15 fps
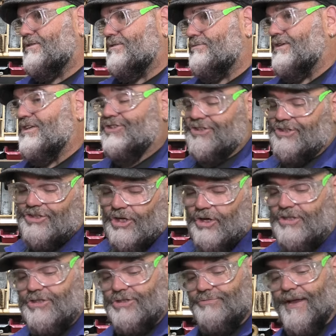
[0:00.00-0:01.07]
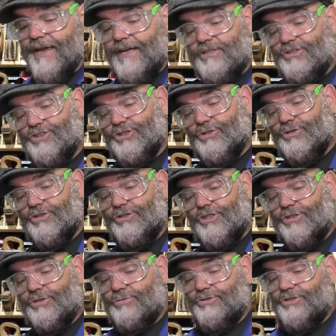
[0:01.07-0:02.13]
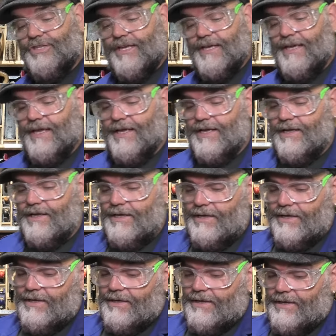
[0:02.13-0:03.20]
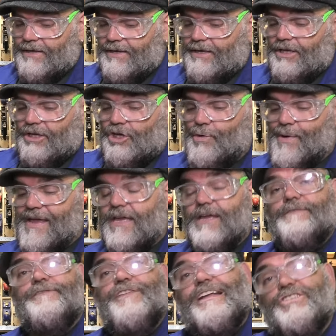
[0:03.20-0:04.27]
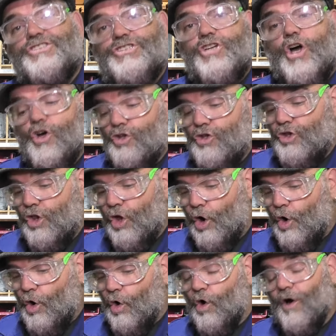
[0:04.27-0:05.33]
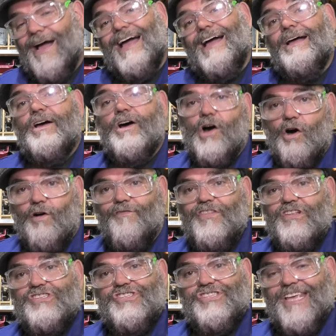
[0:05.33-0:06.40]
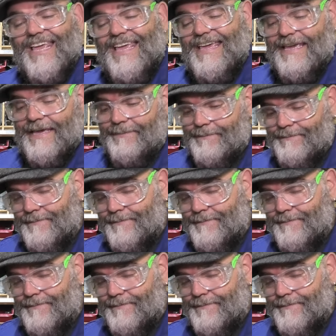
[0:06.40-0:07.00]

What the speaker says: Richard Tice reckons you can use the UN Convention on Law of the Sea.